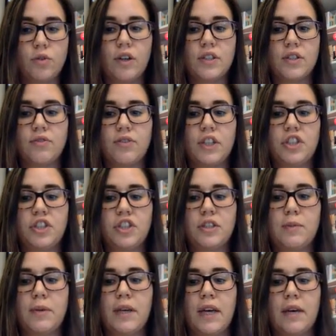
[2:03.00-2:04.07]

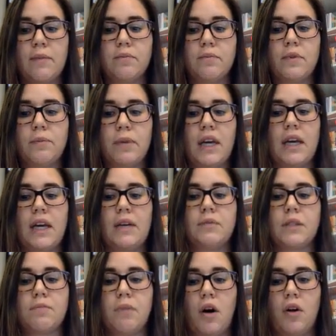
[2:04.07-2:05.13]
reservations became
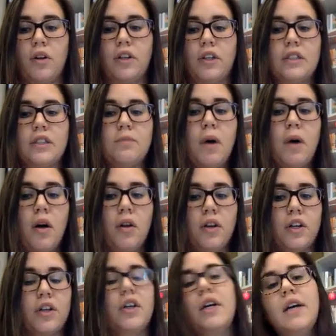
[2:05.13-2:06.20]
smaller and
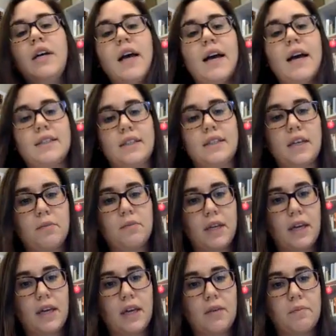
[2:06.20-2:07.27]
smaller as land
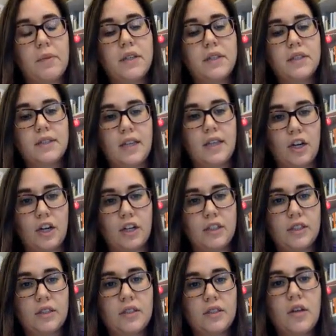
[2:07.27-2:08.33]
became
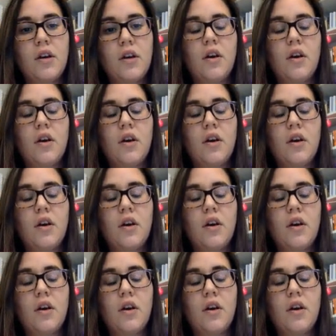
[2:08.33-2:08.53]
scarce,